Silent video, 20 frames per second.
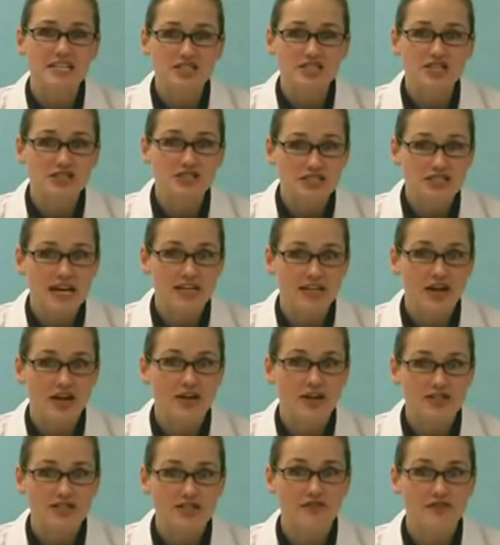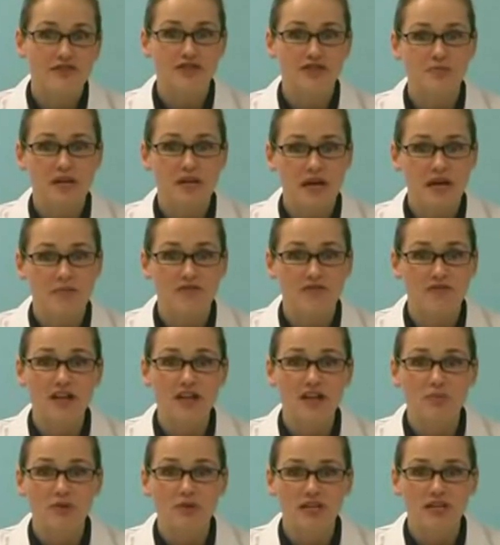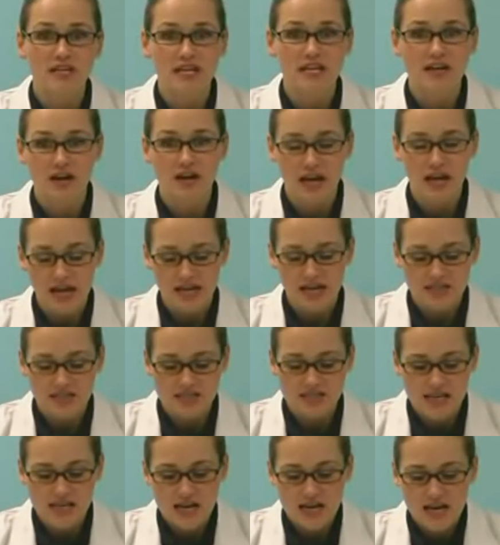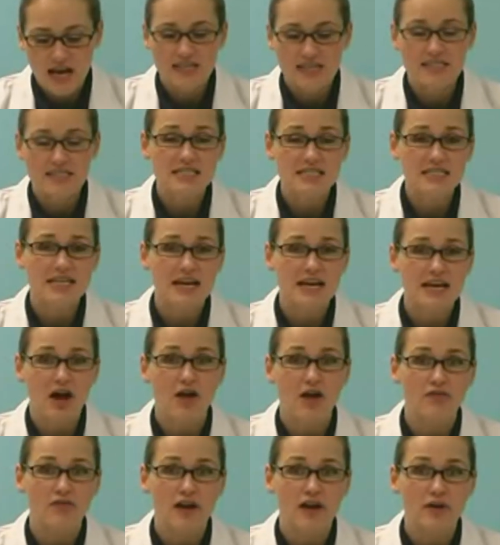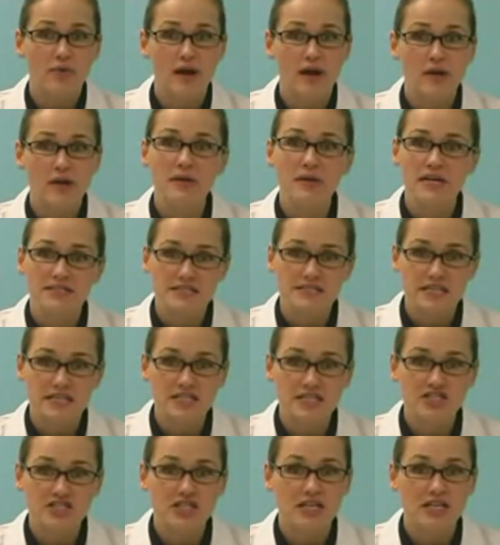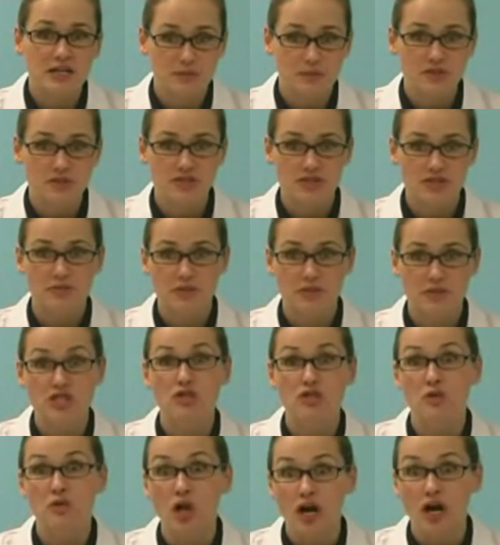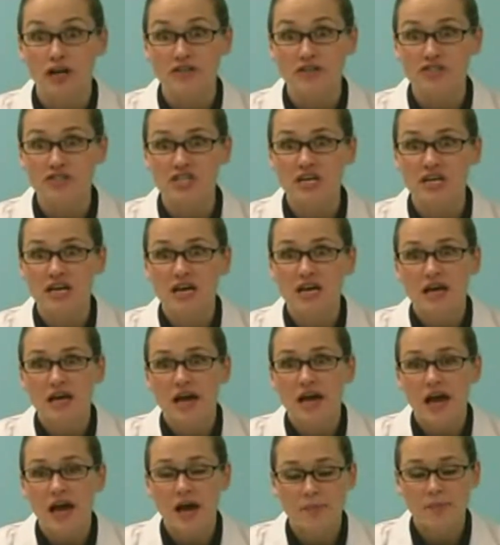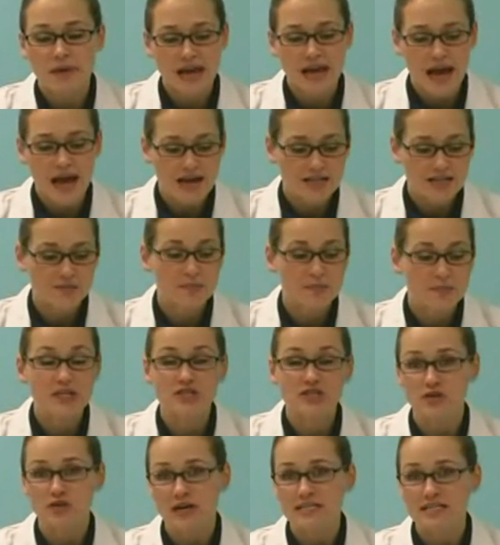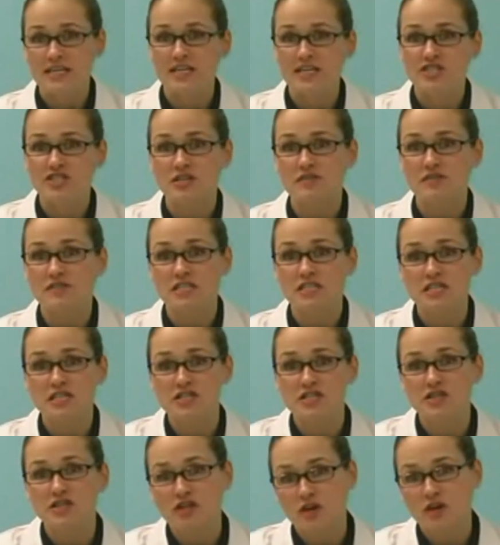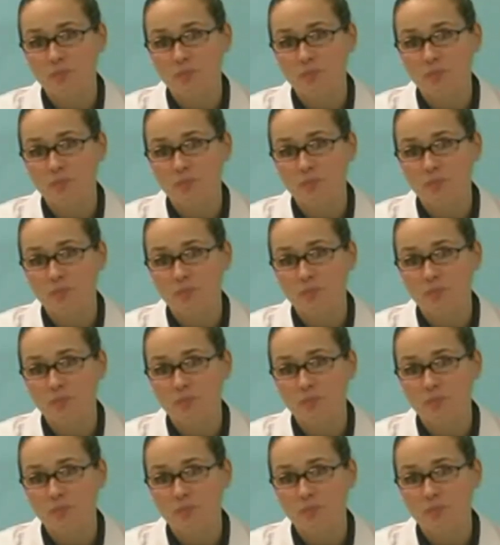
digital technology first became available in hearing aids, and it didn't take off right away because initially it was too large. But as miniaturization of the digital